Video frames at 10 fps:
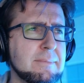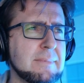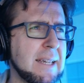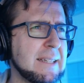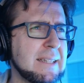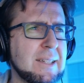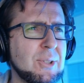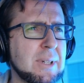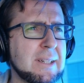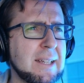And you
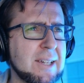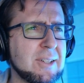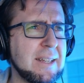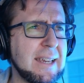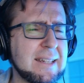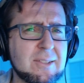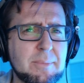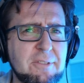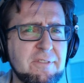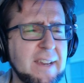can actually add some
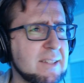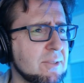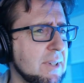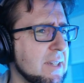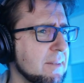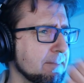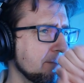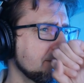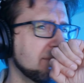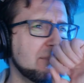effects to it.
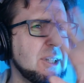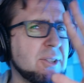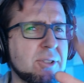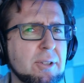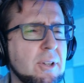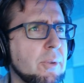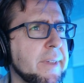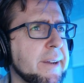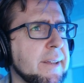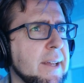We're not going to go
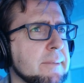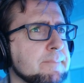there yet.